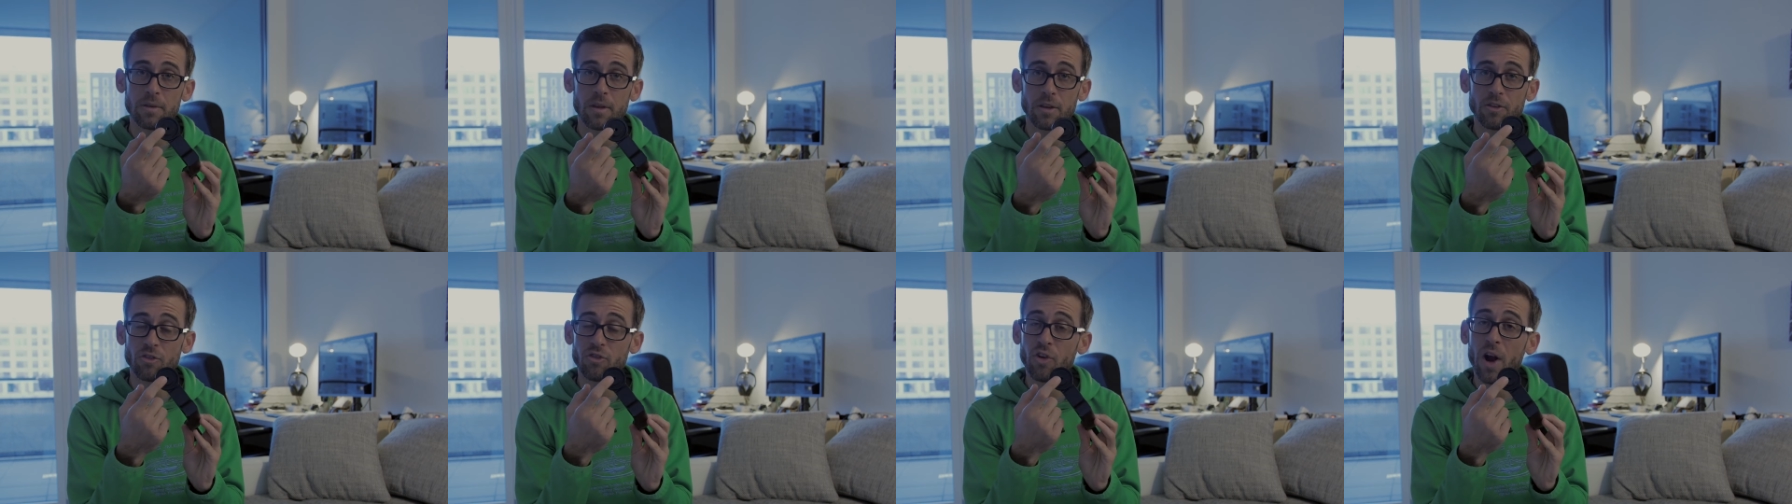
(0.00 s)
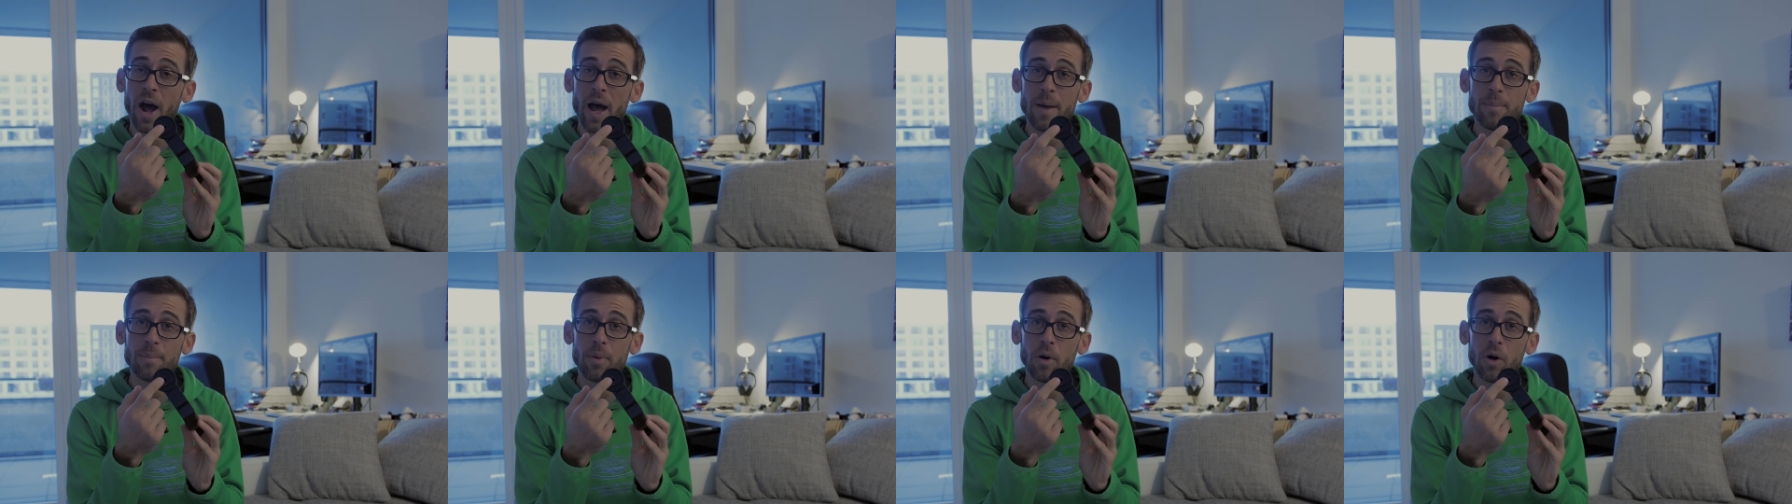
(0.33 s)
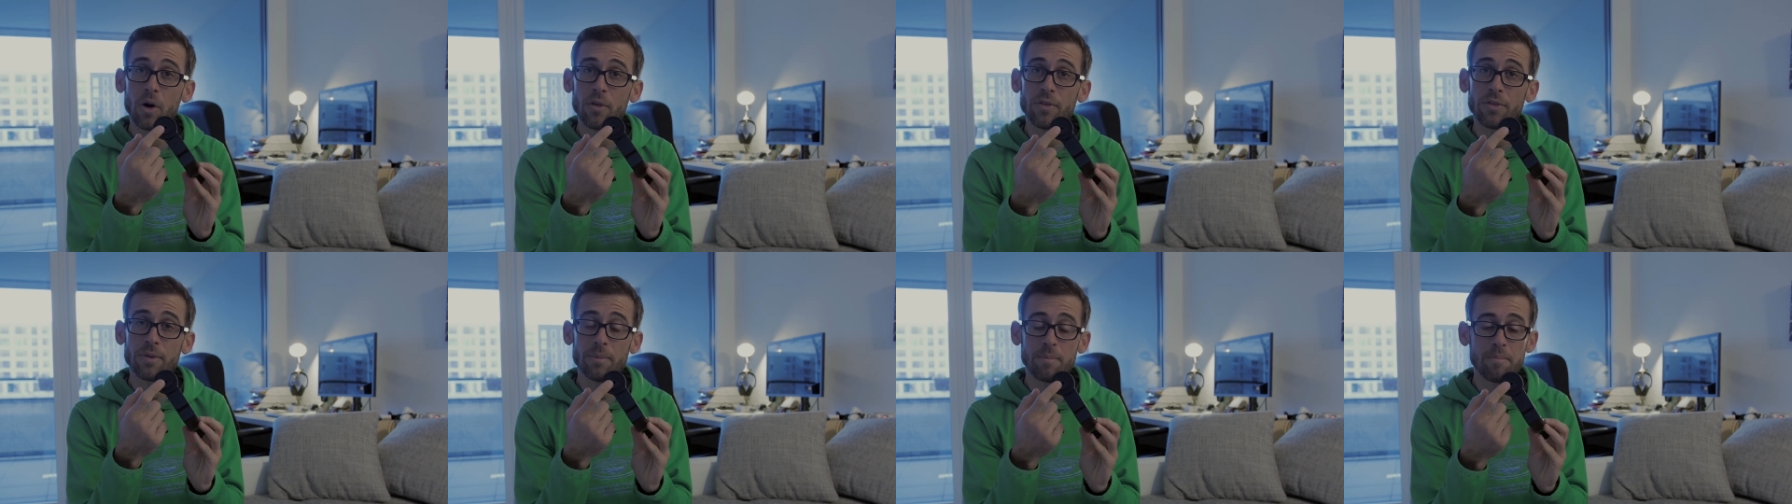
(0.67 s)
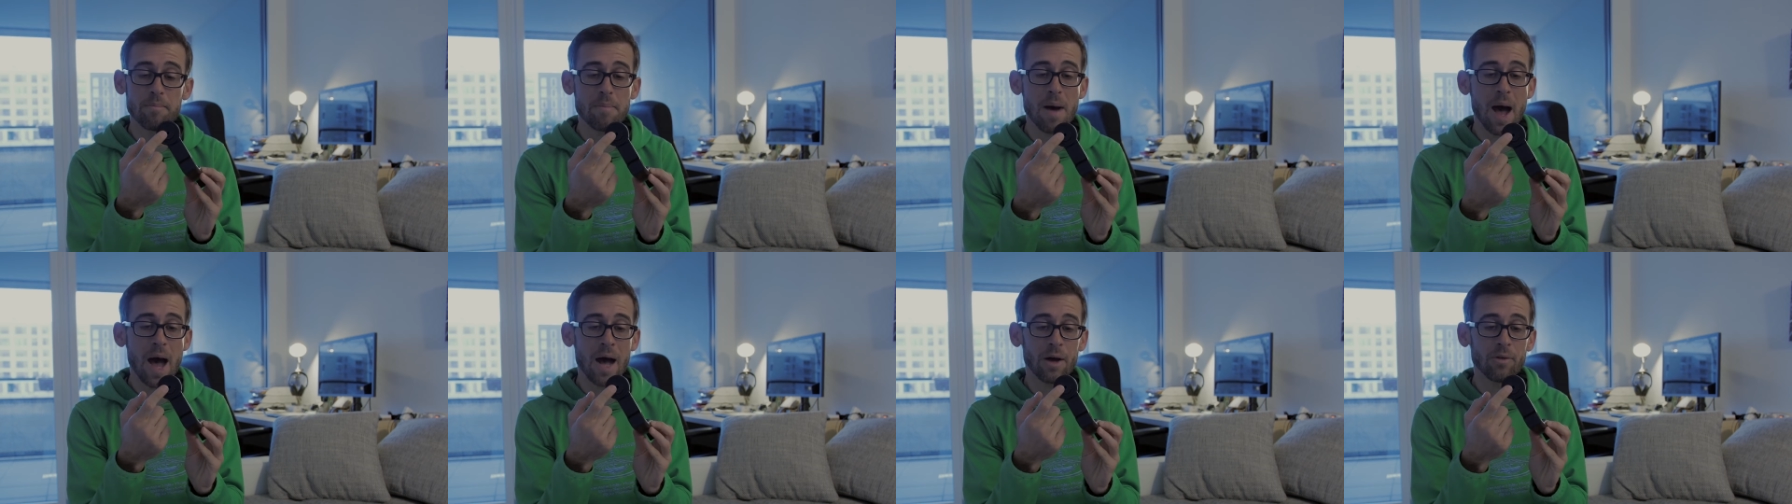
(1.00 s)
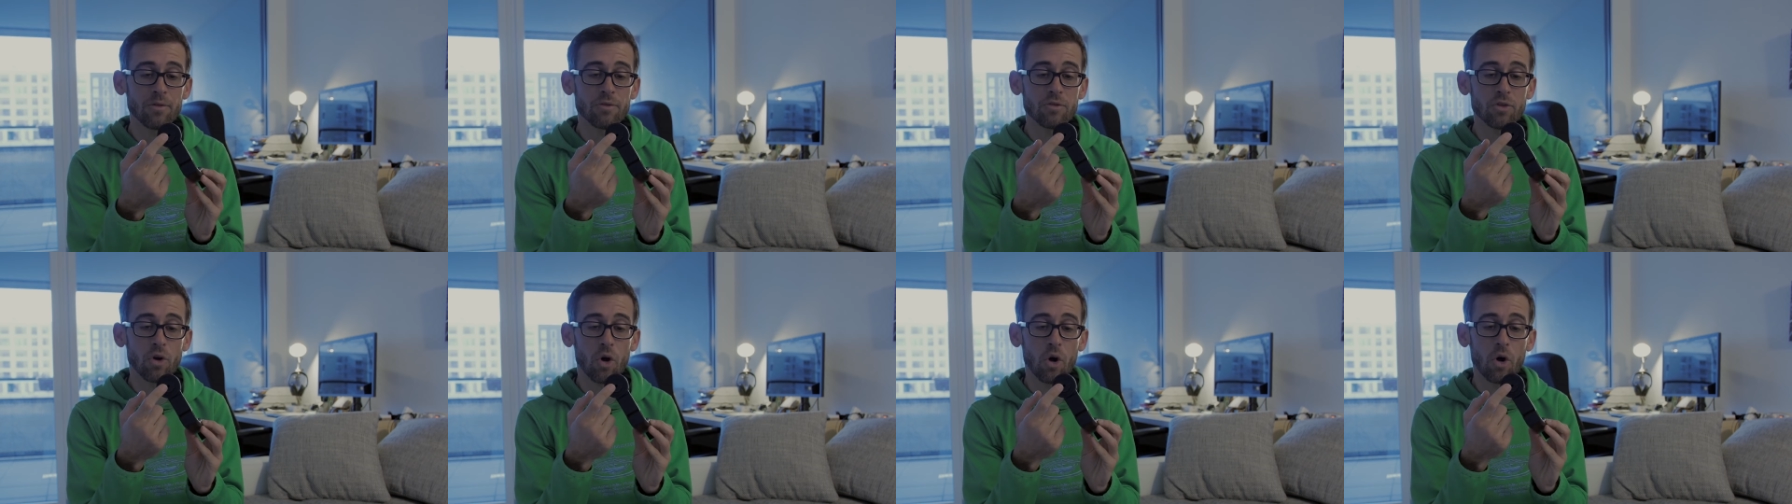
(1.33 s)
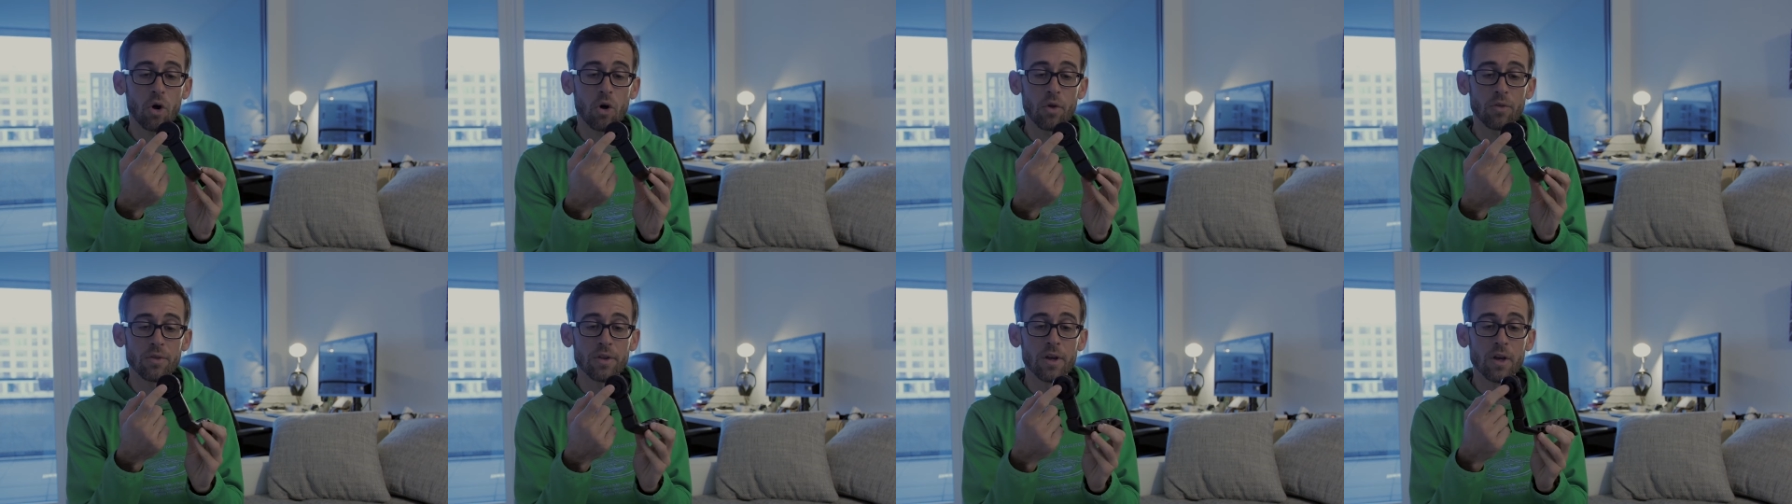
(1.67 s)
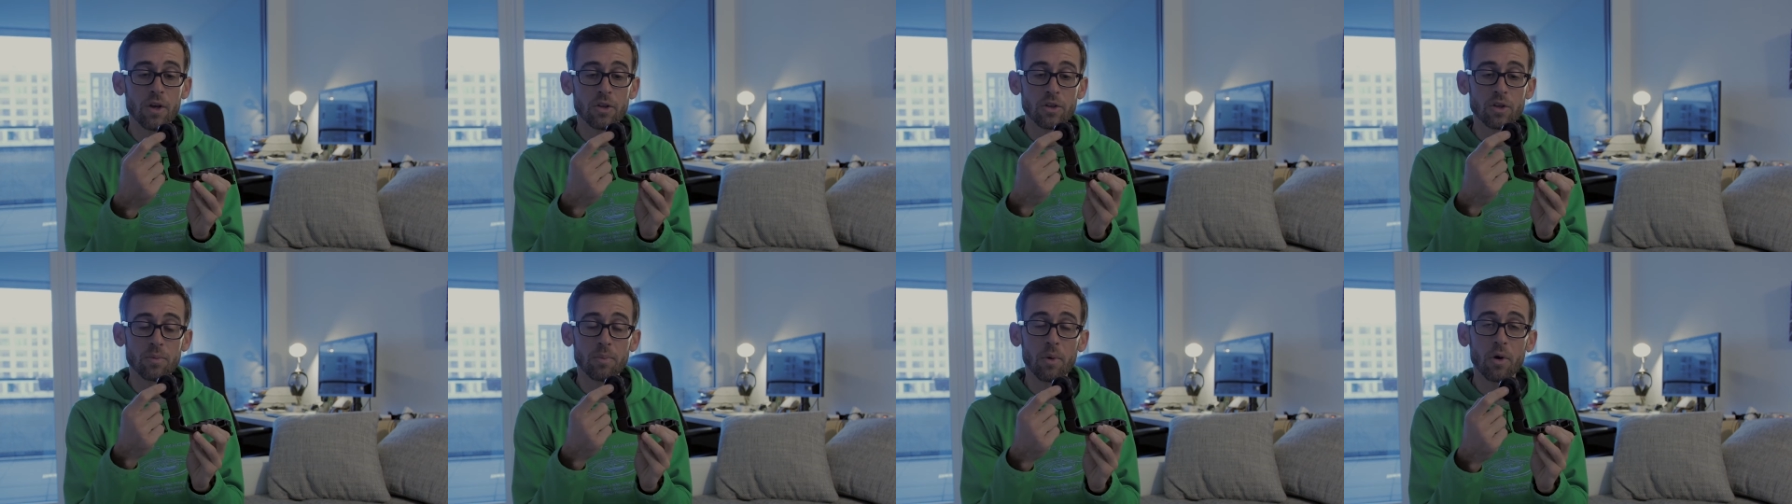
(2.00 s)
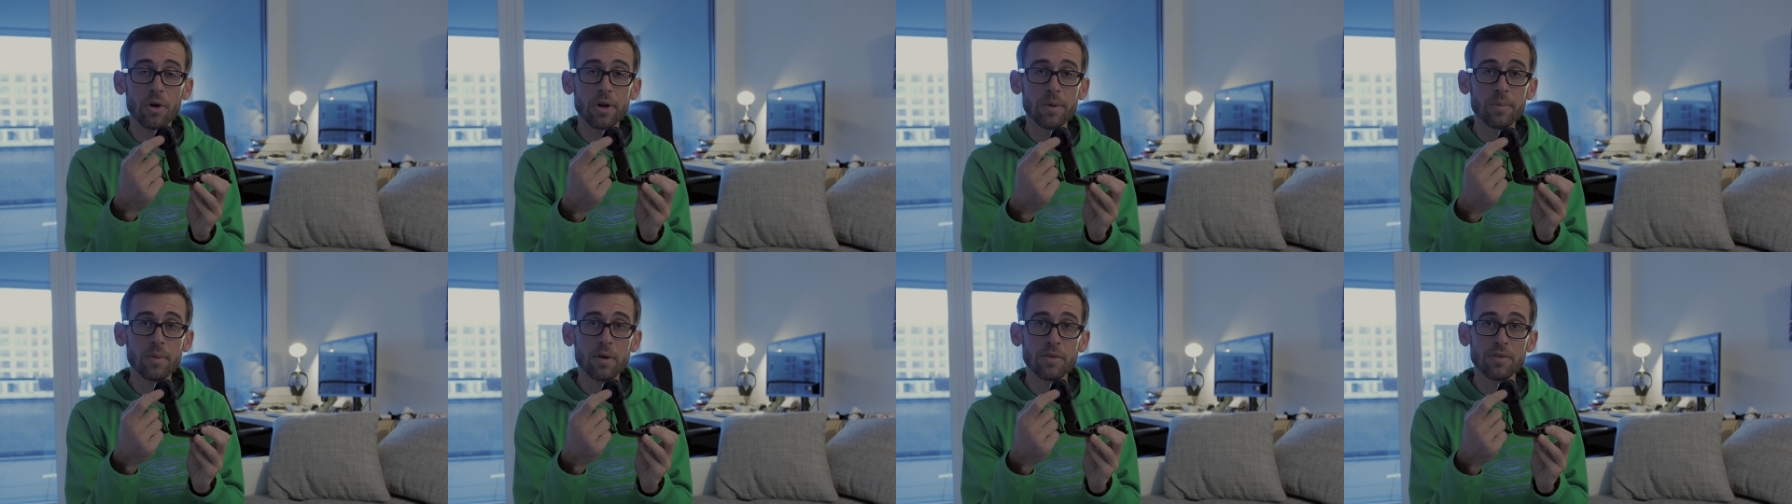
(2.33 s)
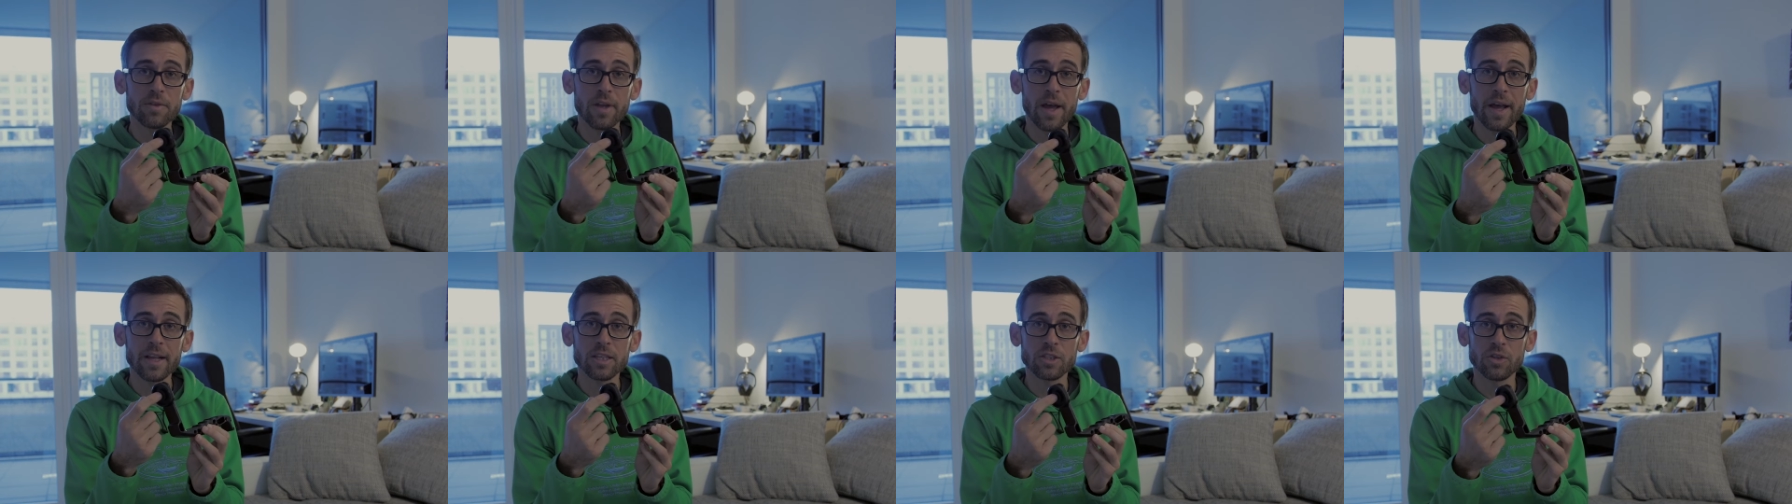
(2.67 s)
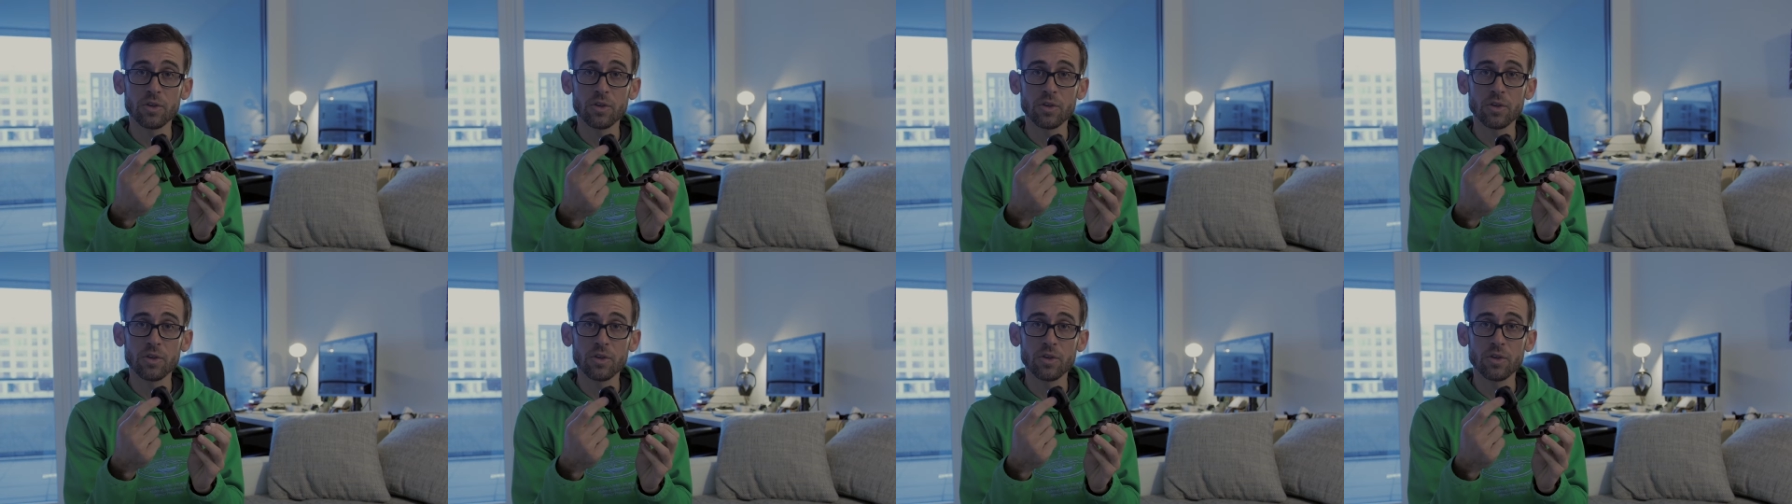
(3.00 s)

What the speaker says: tripod mount on the bottom of that,